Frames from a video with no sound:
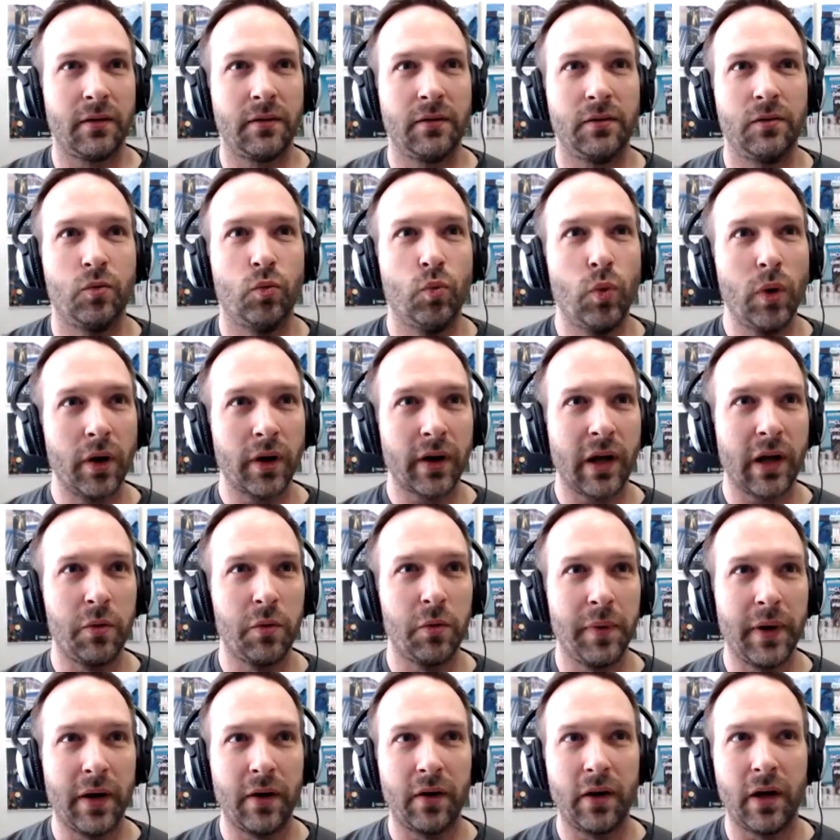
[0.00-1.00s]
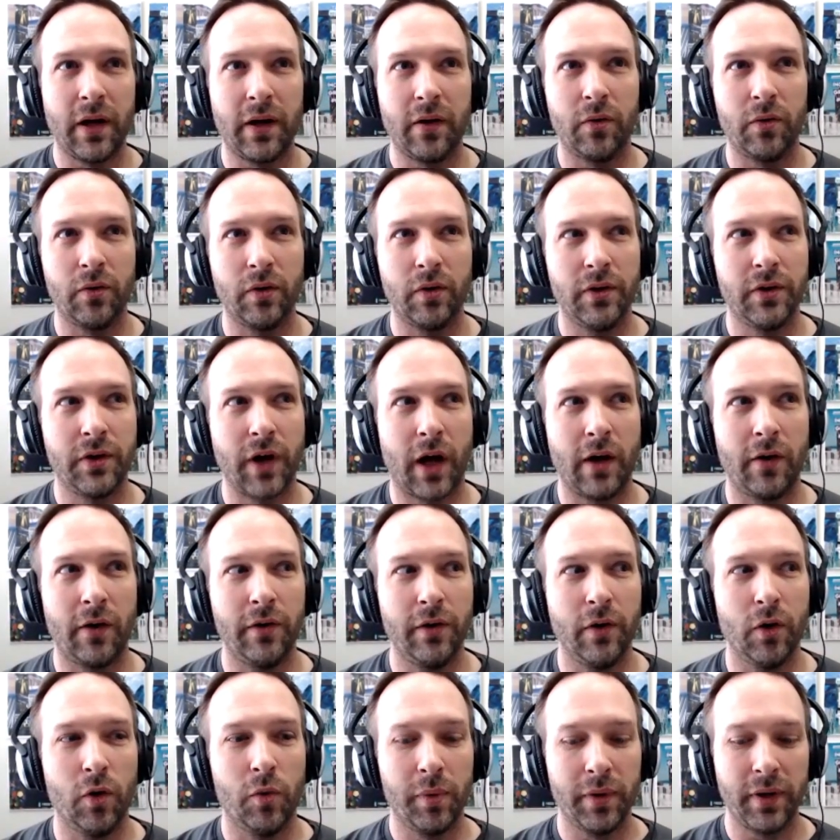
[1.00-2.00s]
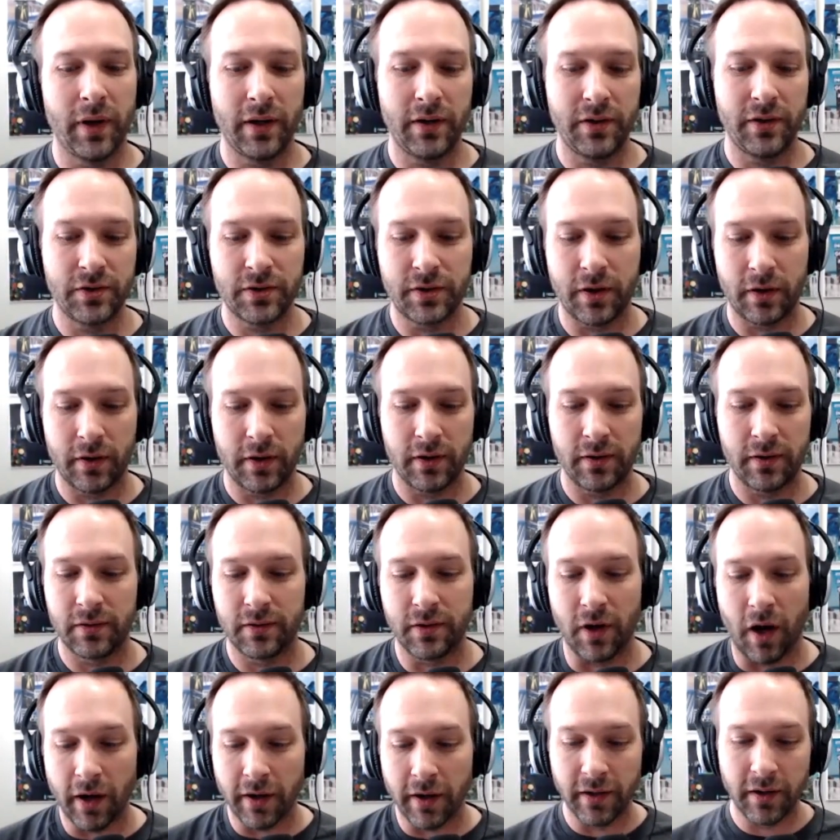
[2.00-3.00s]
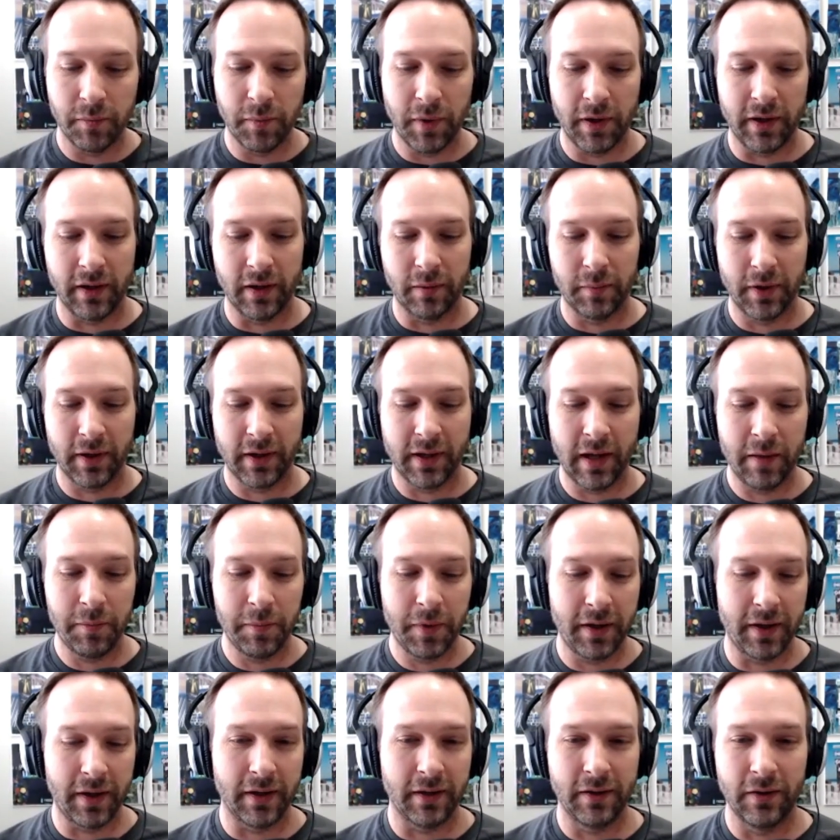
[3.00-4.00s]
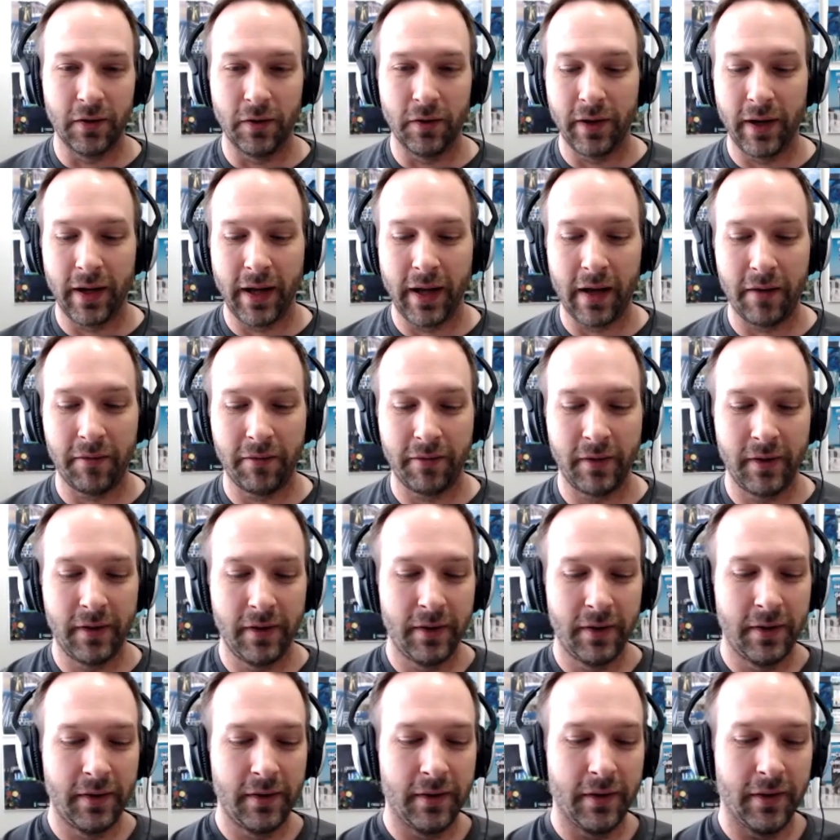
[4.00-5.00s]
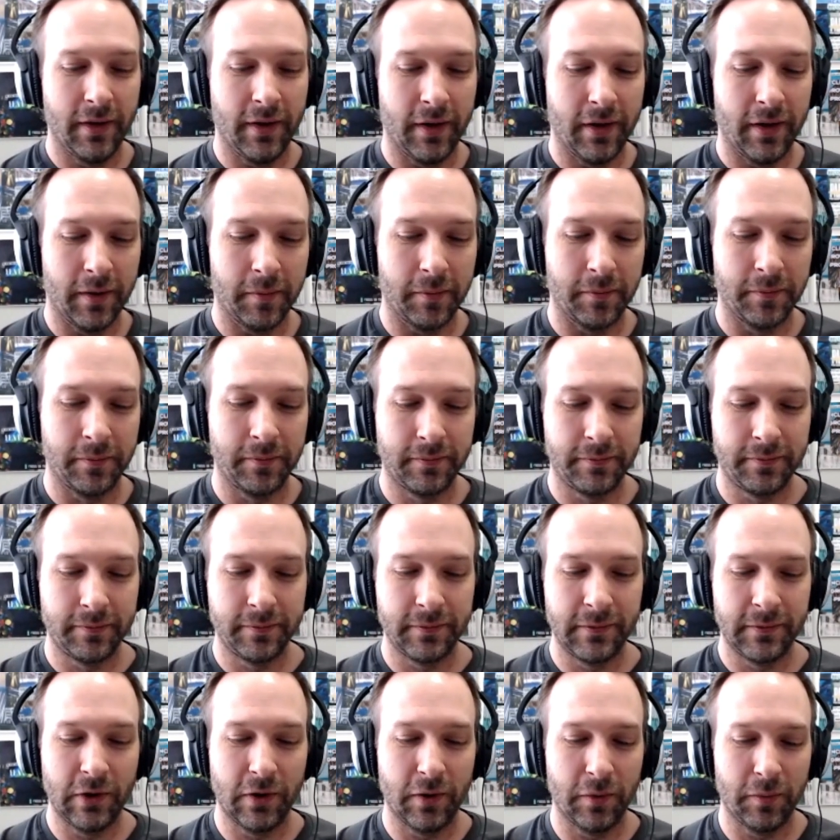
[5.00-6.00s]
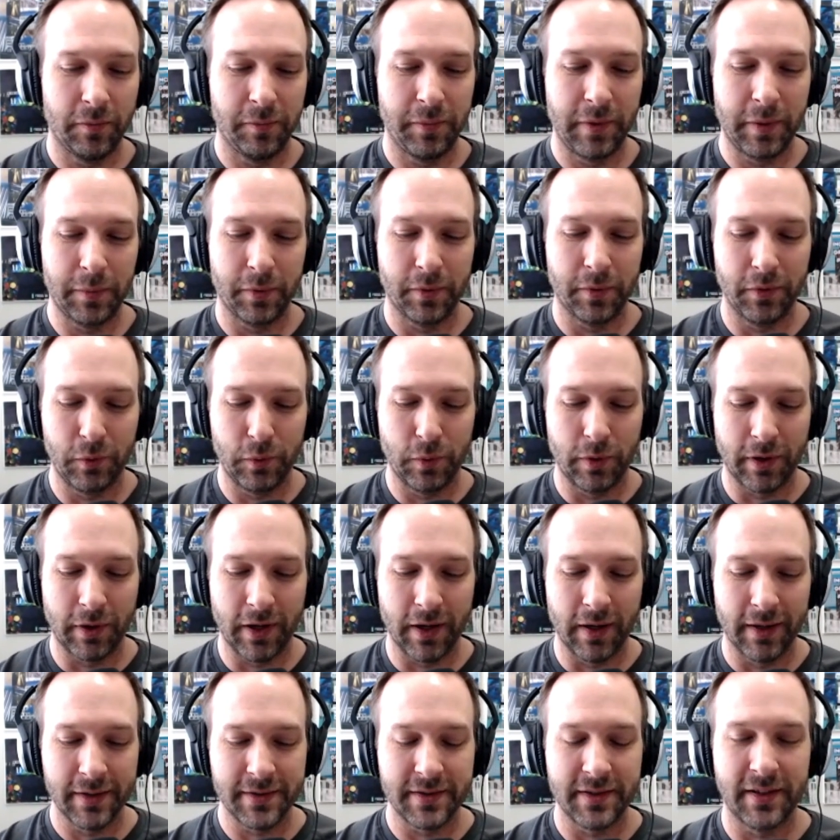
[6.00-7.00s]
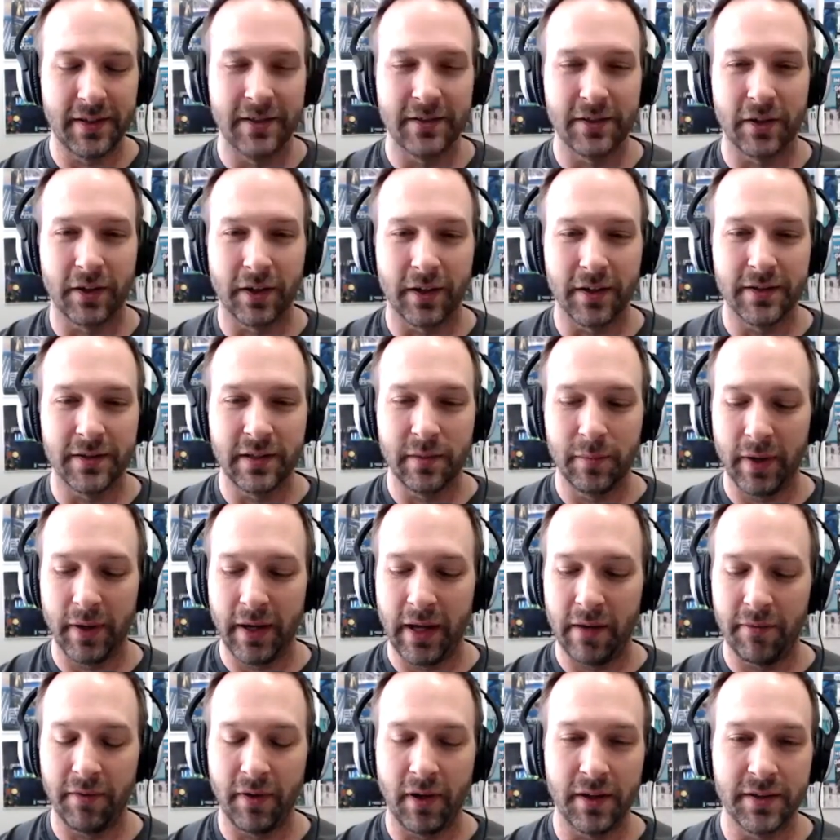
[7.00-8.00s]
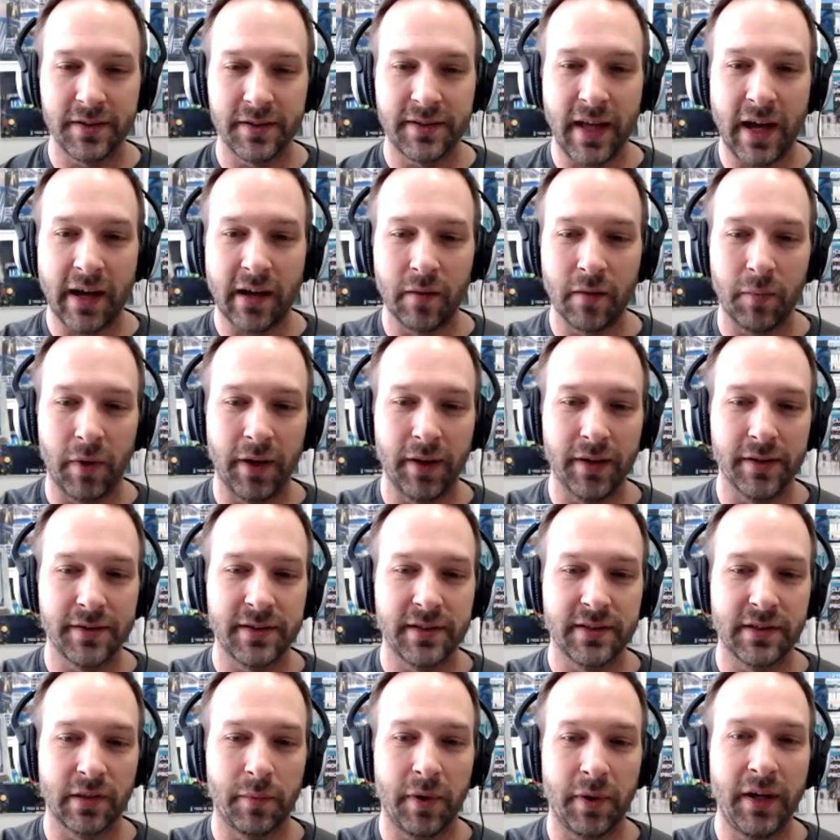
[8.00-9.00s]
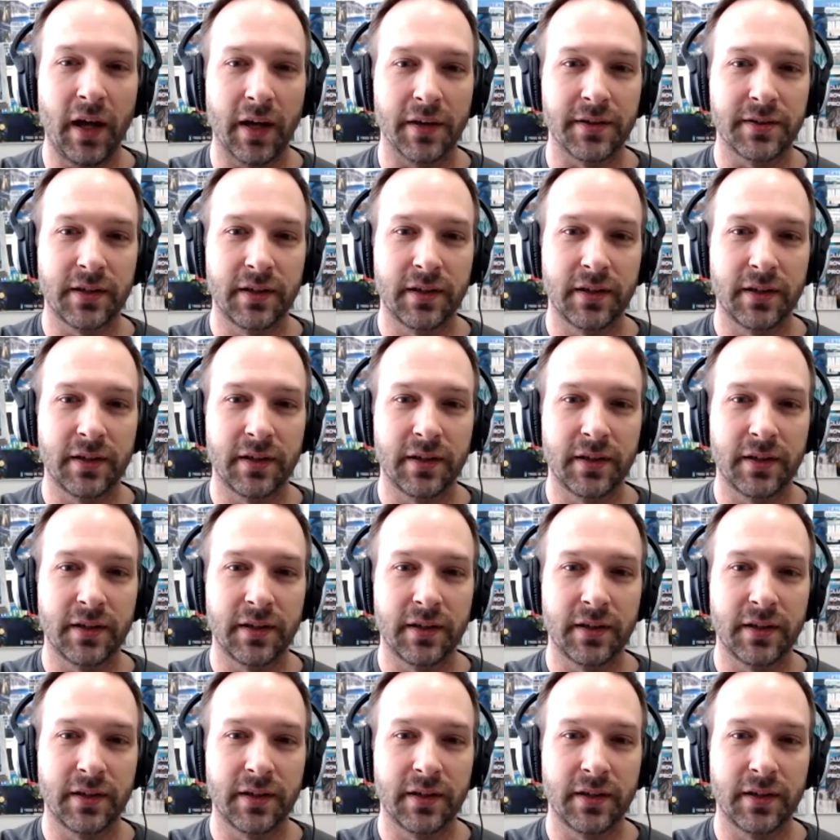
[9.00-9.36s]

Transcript: where it came about, I don't entirely know, but I just started talking to money. I'm like, hey, money, you know, and I have, um, you know, people who are going to listen to this aren't going to see, but I have a, a stack of money that sits on my desk,